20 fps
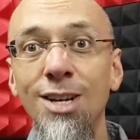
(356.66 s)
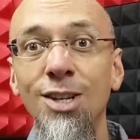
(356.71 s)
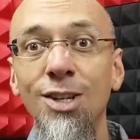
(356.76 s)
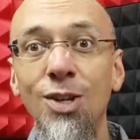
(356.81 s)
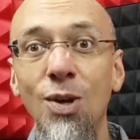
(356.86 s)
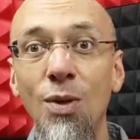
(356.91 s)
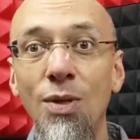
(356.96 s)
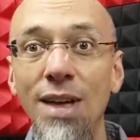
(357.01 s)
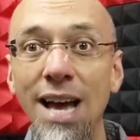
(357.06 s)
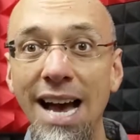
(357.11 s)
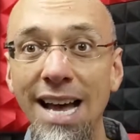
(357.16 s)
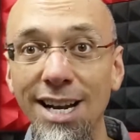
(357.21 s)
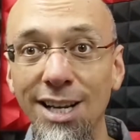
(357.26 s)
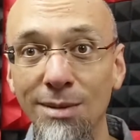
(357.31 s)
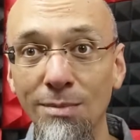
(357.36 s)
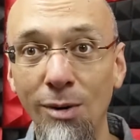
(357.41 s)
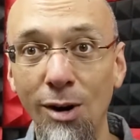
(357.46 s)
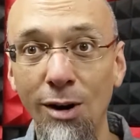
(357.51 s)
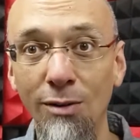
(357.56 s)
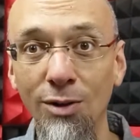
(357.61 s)
So that
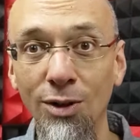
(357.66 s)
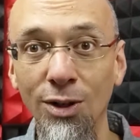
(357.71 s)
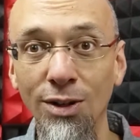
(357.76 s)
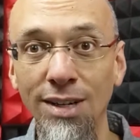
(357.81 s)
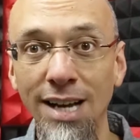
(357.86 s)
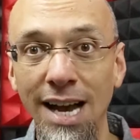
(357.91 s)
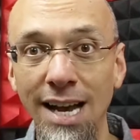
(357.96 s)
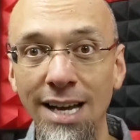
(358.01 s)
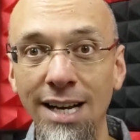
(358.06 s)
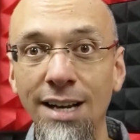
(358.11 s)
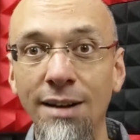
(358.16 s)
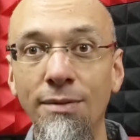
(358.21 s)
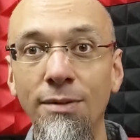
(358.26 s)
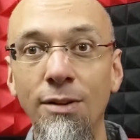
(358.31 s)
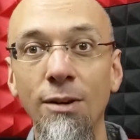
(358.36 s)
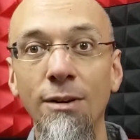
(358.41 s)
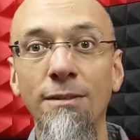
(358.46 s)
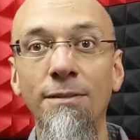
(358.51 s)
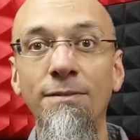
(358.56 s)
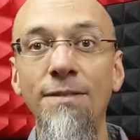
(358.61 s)
is Marvel United. If
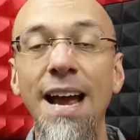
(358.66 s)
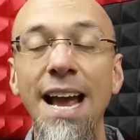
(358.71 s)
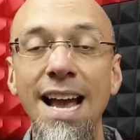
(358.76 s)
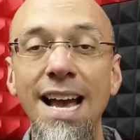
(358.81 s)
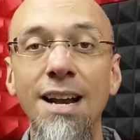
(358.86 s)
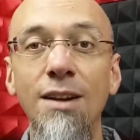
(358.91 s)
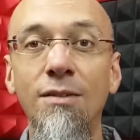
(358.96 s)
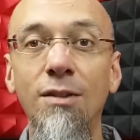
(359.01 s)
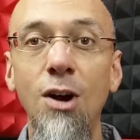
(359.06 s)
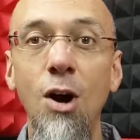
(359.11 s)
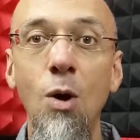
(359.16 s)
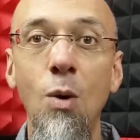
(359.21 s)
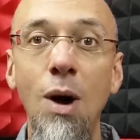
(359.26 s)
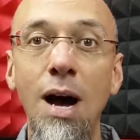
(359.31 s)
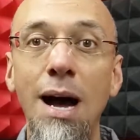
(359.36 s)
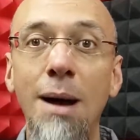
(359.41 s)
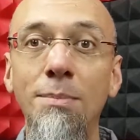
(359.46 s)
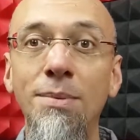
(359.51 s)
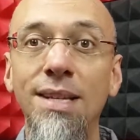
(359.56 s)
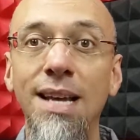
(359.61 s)
you're a fan of
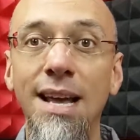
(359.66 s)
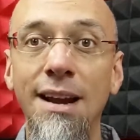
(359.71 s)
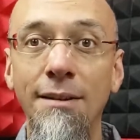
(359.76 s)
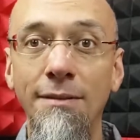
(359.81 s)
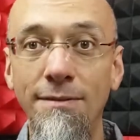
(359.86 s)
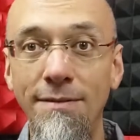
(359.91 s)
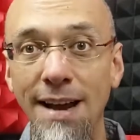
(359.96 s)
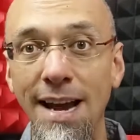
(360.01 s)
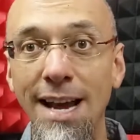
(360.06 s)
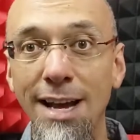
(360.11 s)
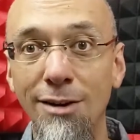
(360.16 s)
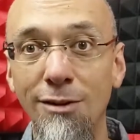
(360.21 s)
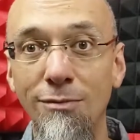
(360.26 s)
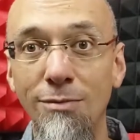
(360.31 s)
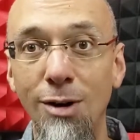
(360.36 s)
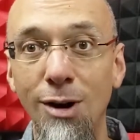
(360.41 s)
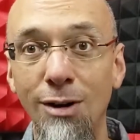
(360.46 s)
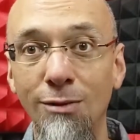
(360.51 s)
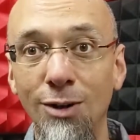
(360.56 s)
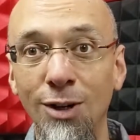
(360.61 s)
co-ops and a fan of
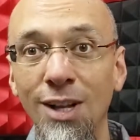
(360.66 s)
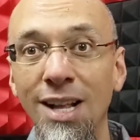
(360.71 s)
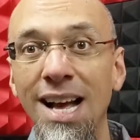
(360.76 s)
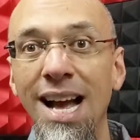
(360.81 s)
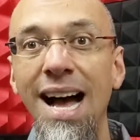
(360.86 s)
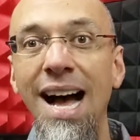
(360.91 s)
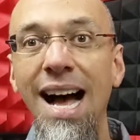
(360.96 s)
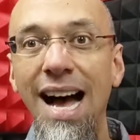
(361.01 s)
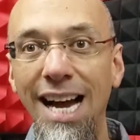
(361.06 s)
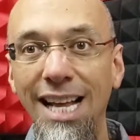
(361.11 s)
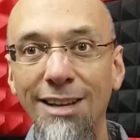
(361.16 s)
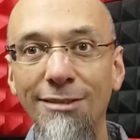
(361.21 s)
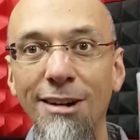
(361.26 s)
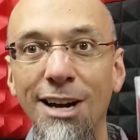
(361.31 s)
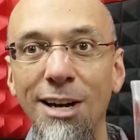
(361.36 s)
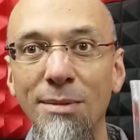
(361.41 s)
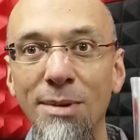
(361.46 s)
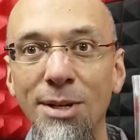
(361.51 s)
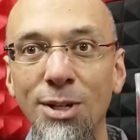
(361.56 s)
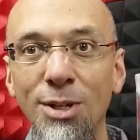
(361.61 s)
Marvel, highly
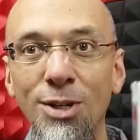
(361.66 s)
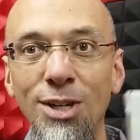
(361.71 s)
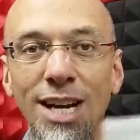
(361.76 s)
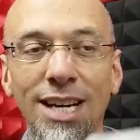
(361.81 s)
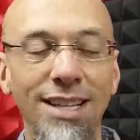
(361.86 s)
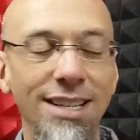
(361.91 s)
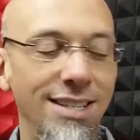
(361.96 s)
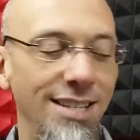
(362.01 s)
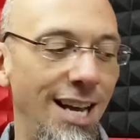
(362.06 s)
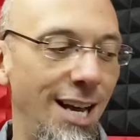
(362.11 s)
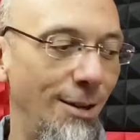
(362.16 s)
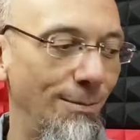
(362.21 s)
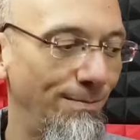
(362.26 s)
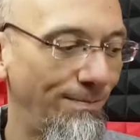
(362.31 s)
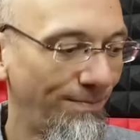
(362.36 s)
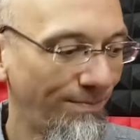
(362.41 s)
recommend you check this out.